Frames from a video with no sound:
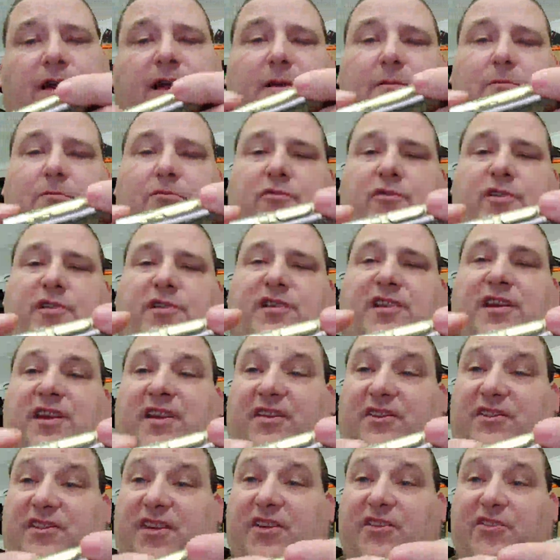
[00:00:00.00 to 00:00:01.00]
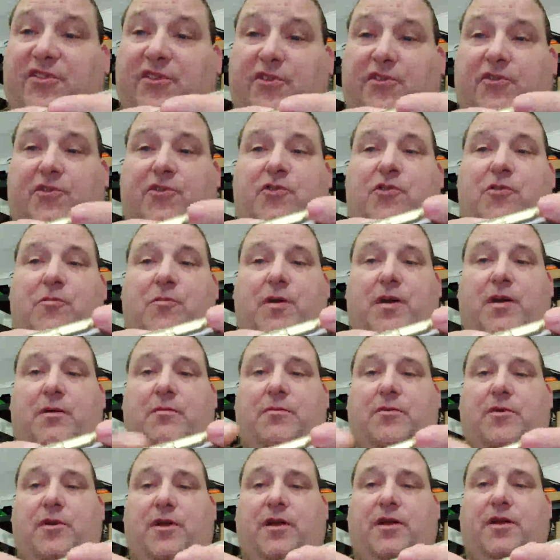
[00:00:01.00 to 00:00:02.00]
could print an extension tube,
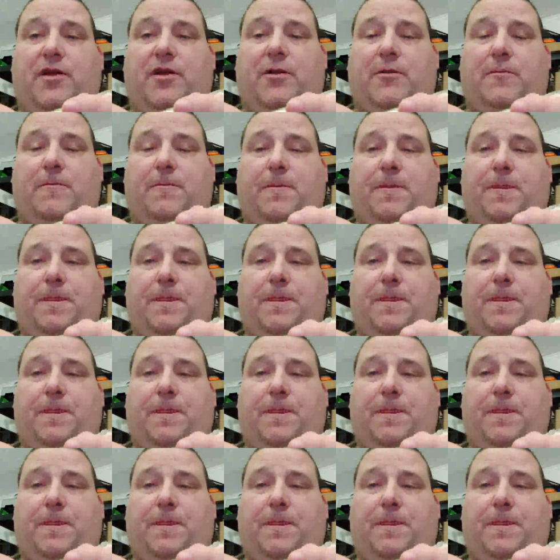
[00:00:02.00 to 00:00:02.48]
put in here,